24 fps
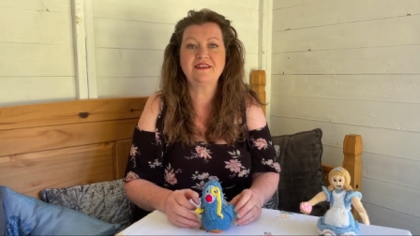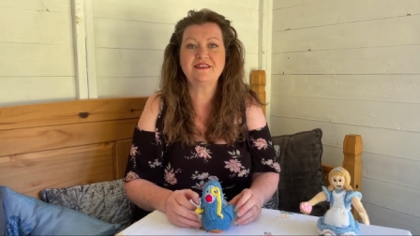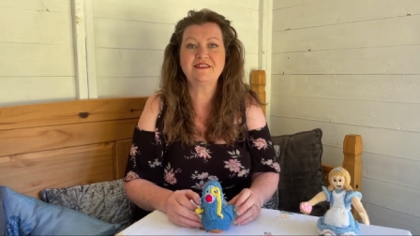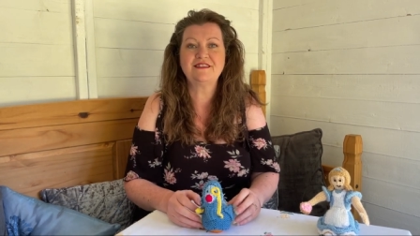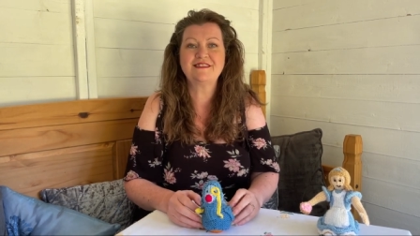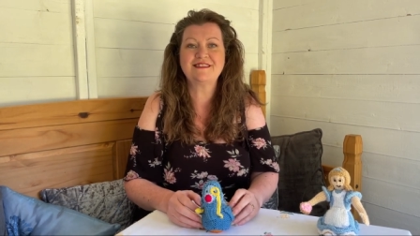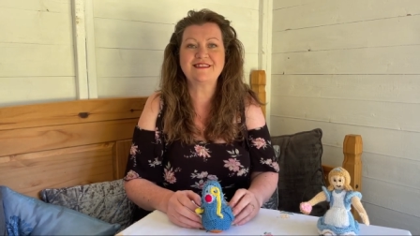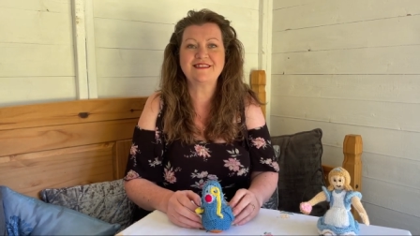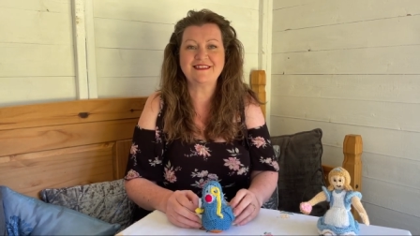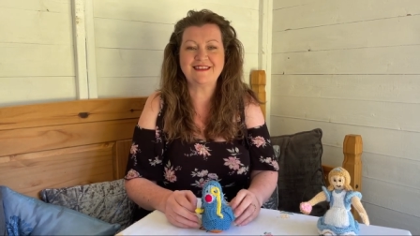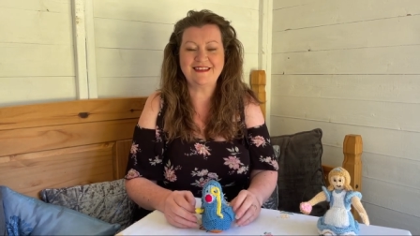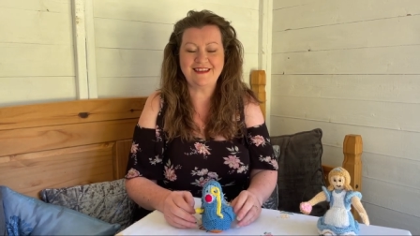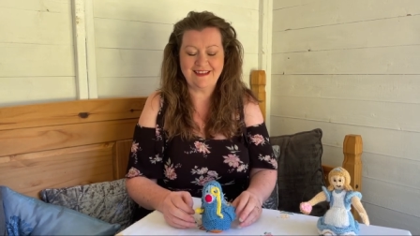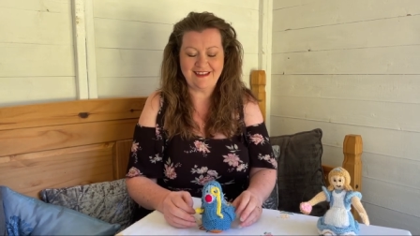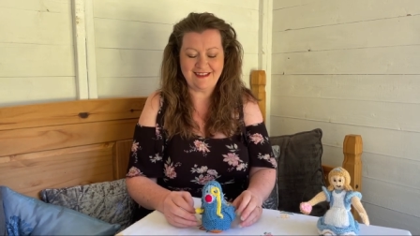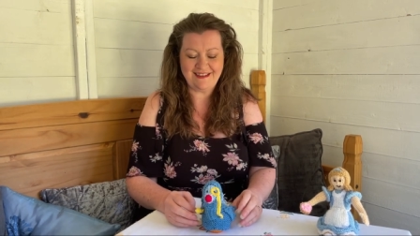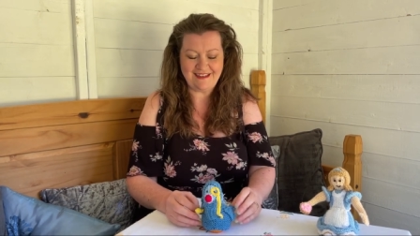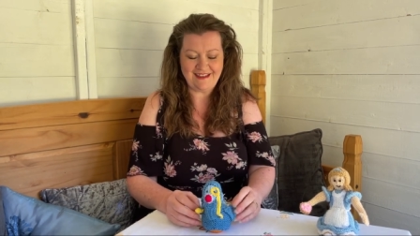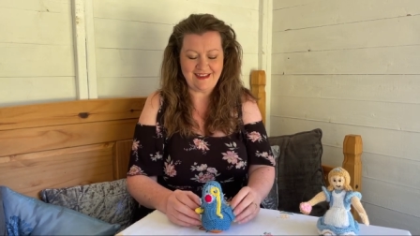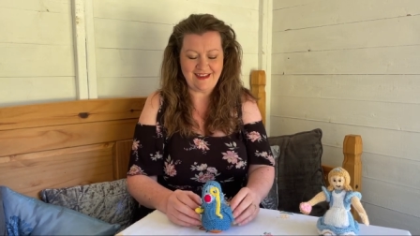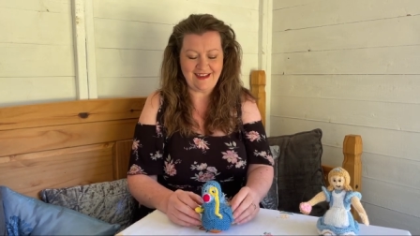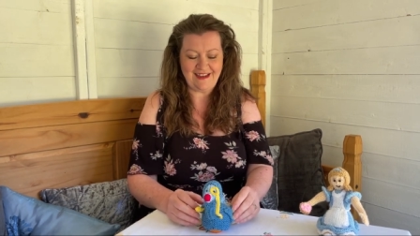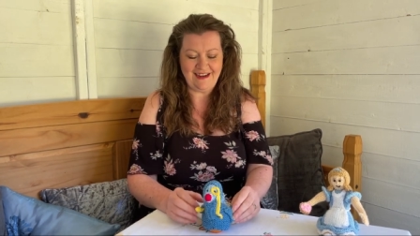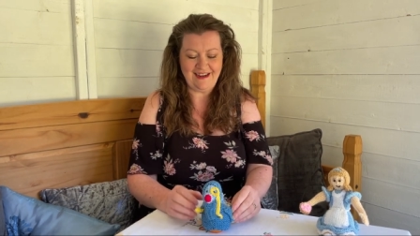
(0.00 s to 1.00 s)
doesn't it?
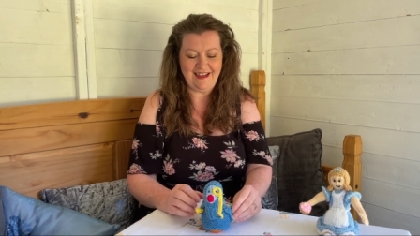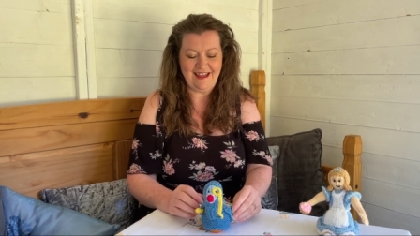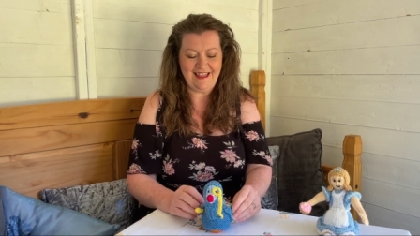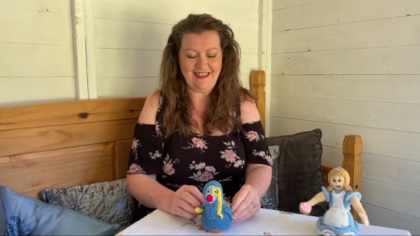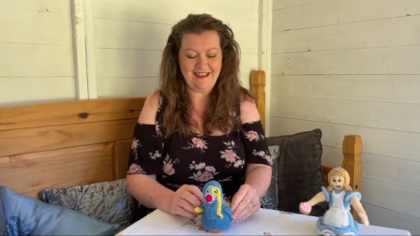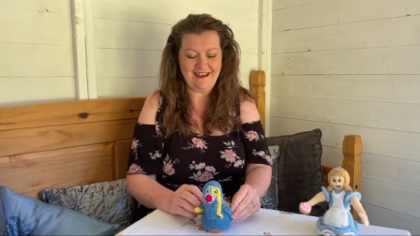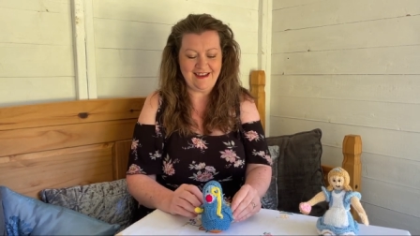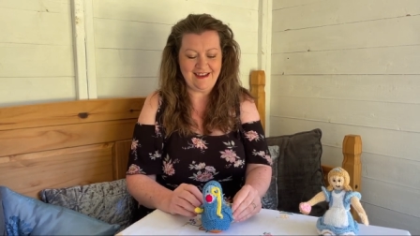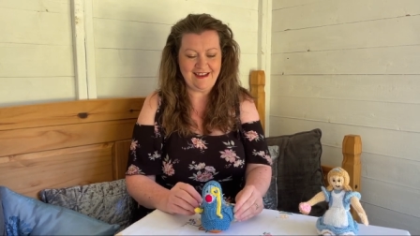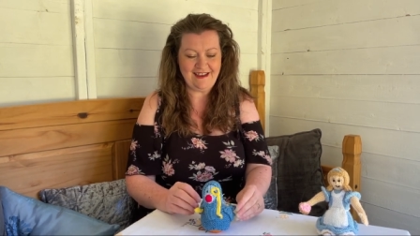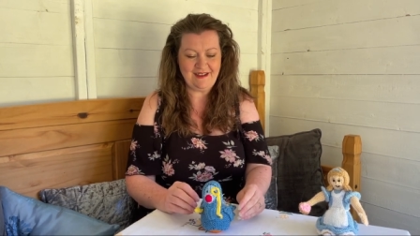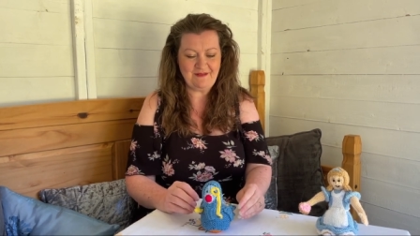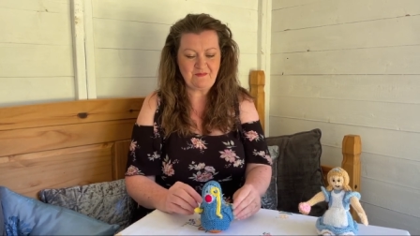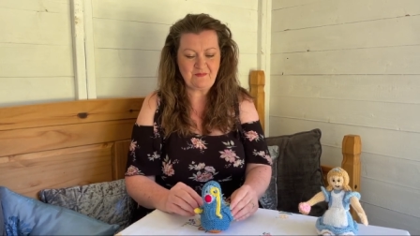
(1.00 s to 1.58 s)
I like that.